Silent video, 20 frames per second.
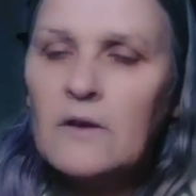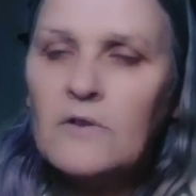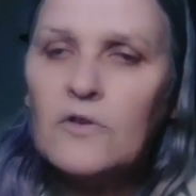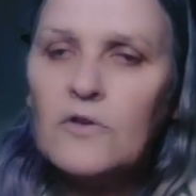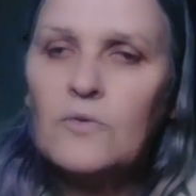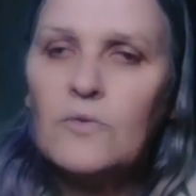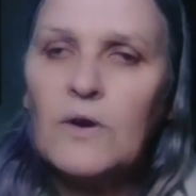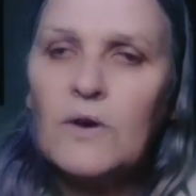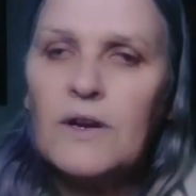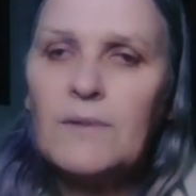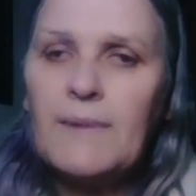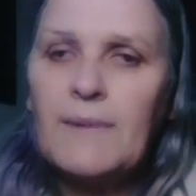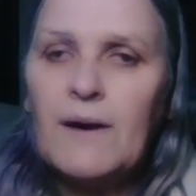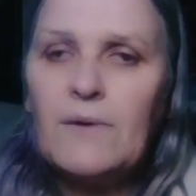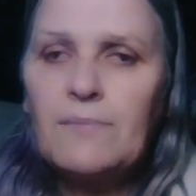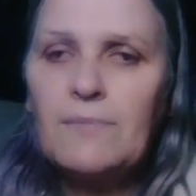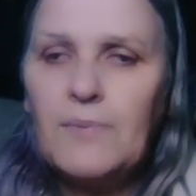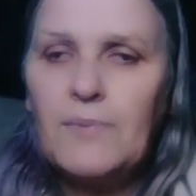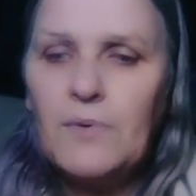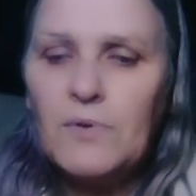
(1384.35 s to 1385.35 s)
So what
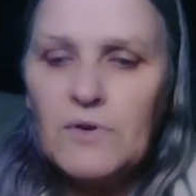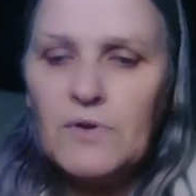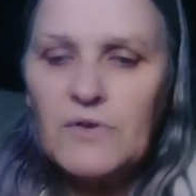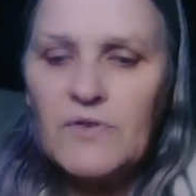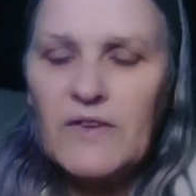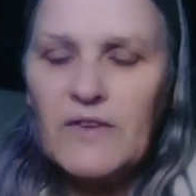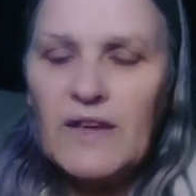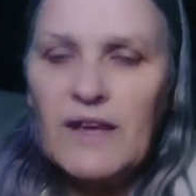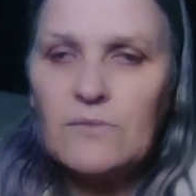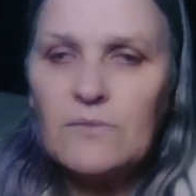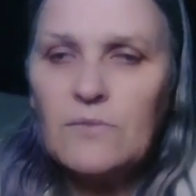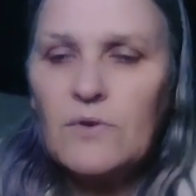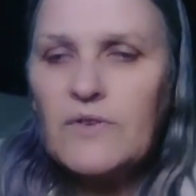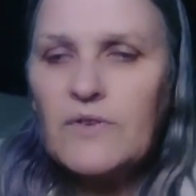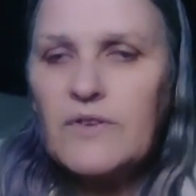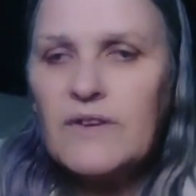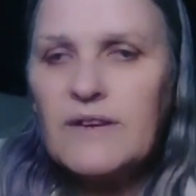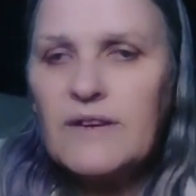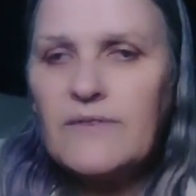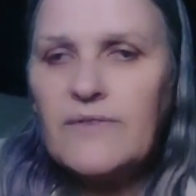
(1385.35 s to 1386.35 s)
about boards then?
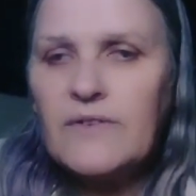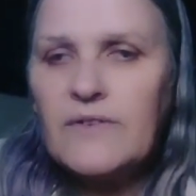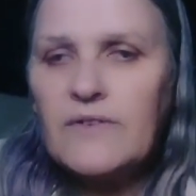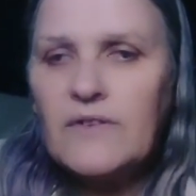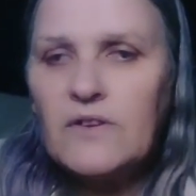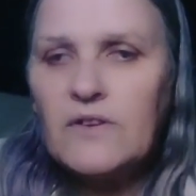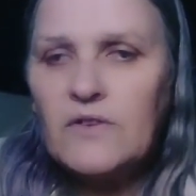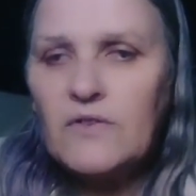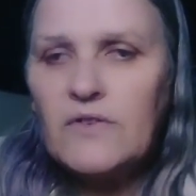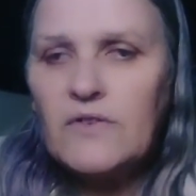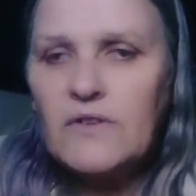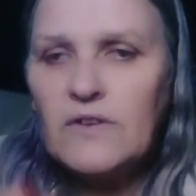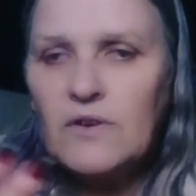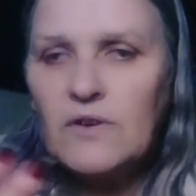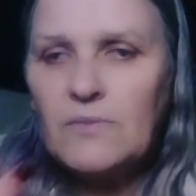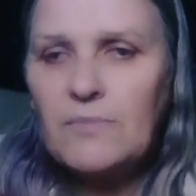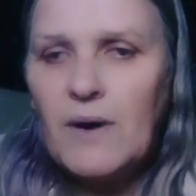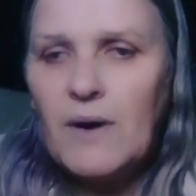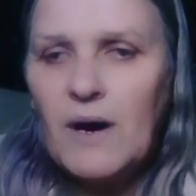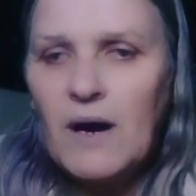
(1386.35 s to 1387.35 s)
What's the difference in using
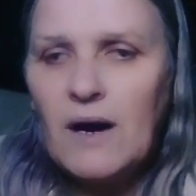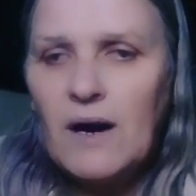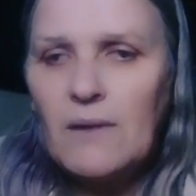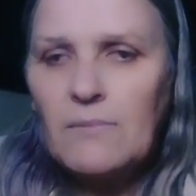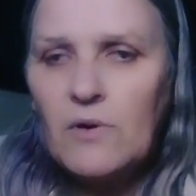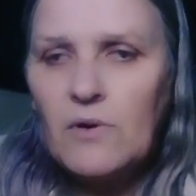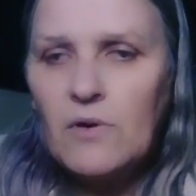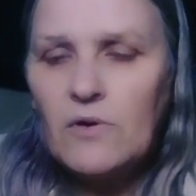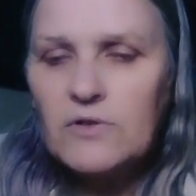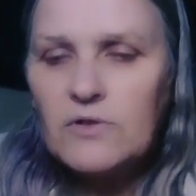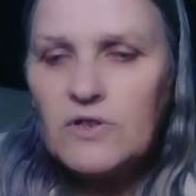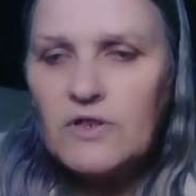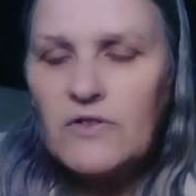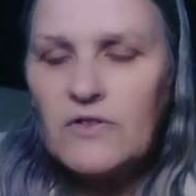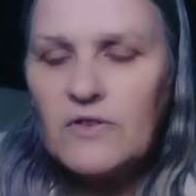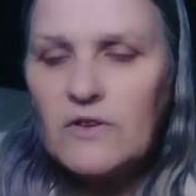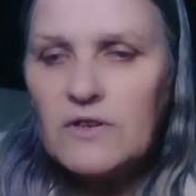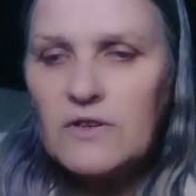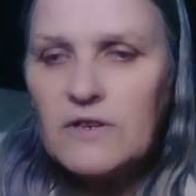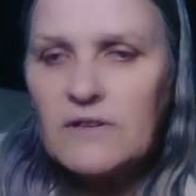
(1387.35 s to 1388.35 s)
your palm or
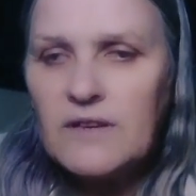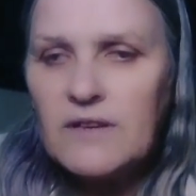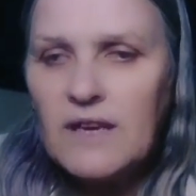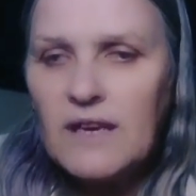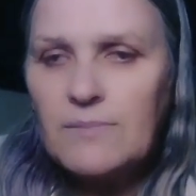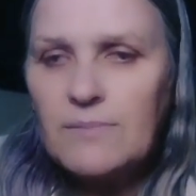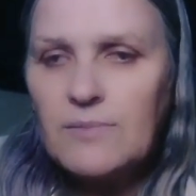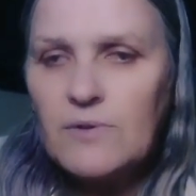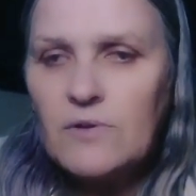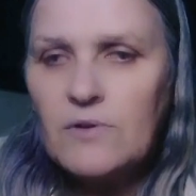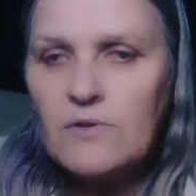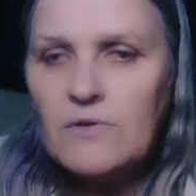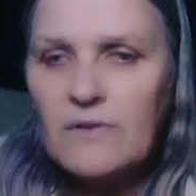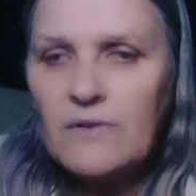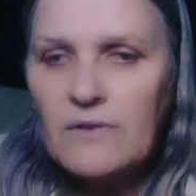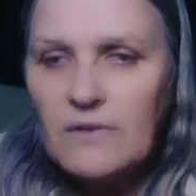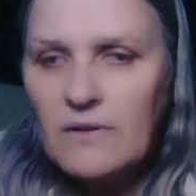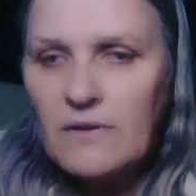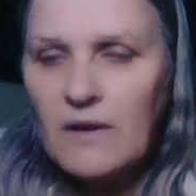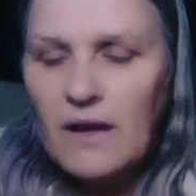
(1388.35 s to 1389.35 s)
just on a
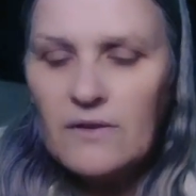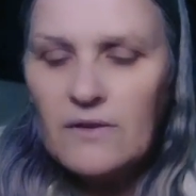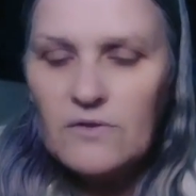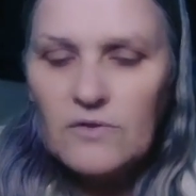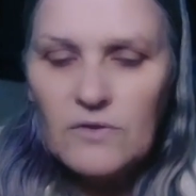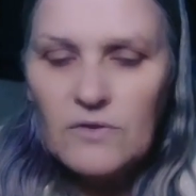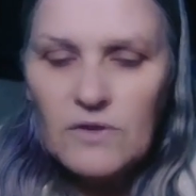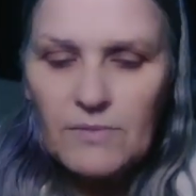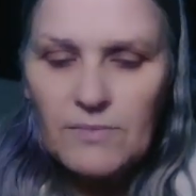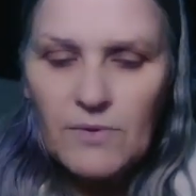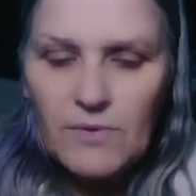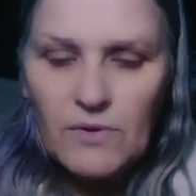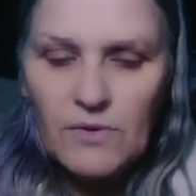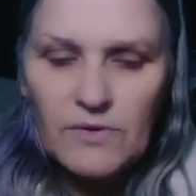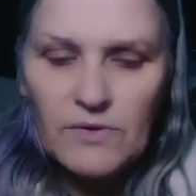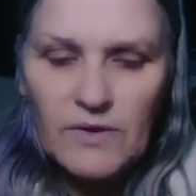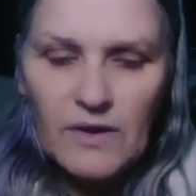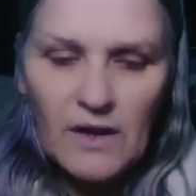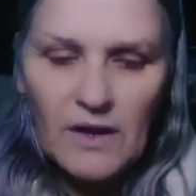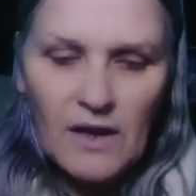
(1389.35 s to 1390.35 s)
table and doing the
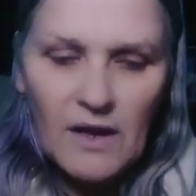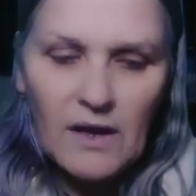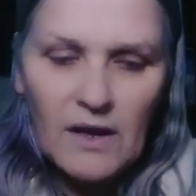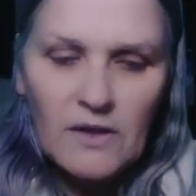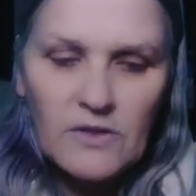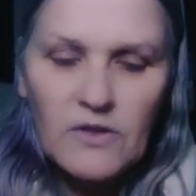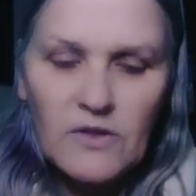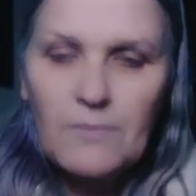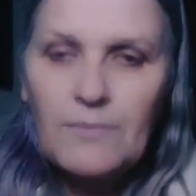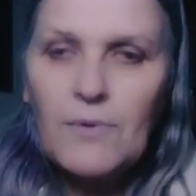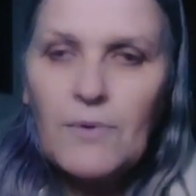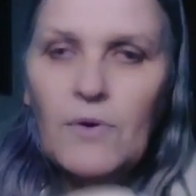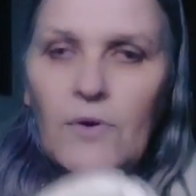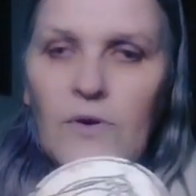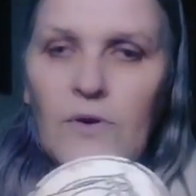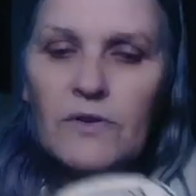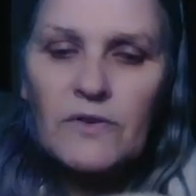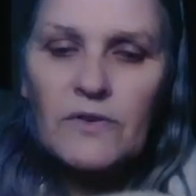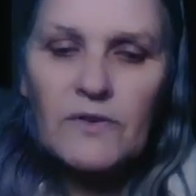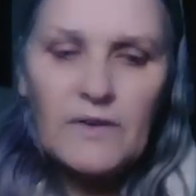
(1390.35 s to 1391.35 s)
boards? The
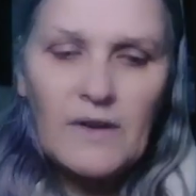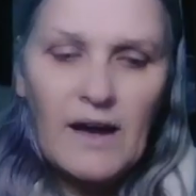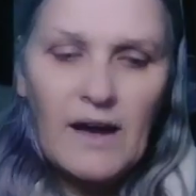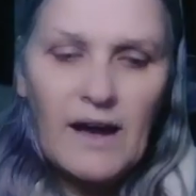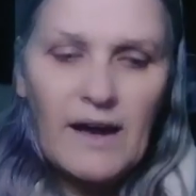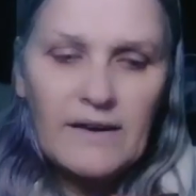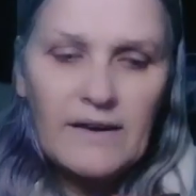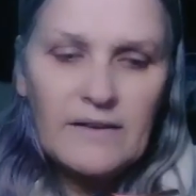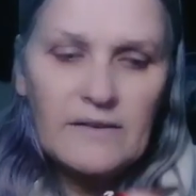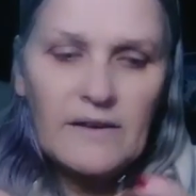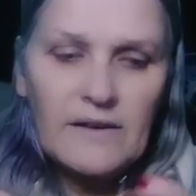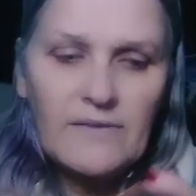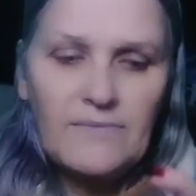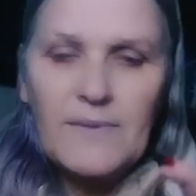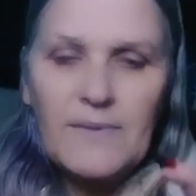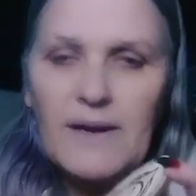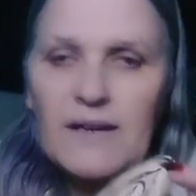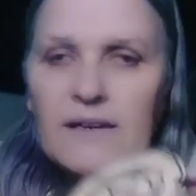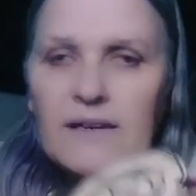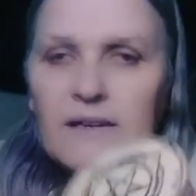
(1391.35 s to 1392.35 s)
boards, I love
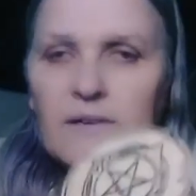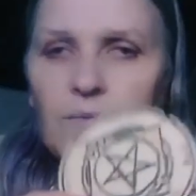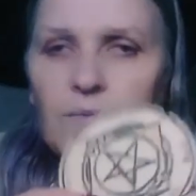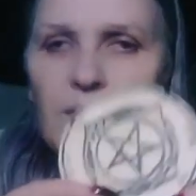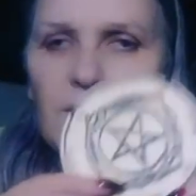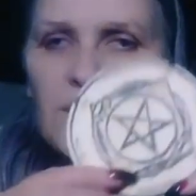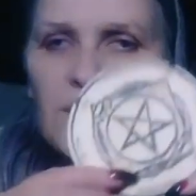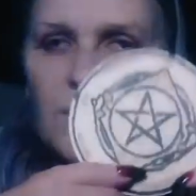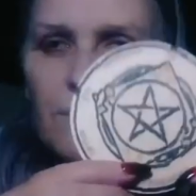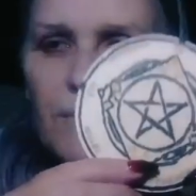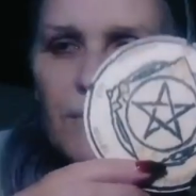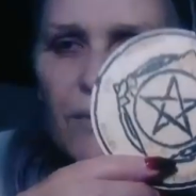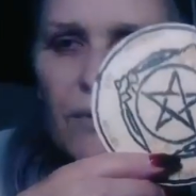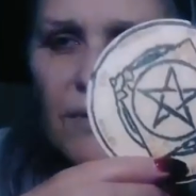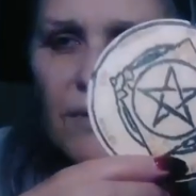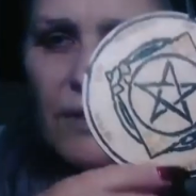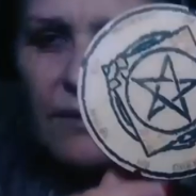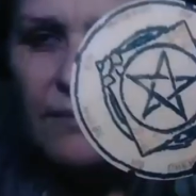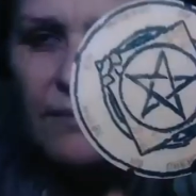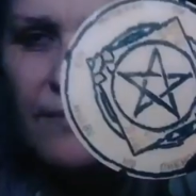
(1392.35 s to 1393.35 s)
my little witchy
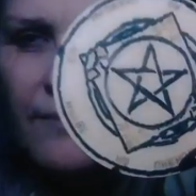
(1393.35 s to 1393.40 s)
board.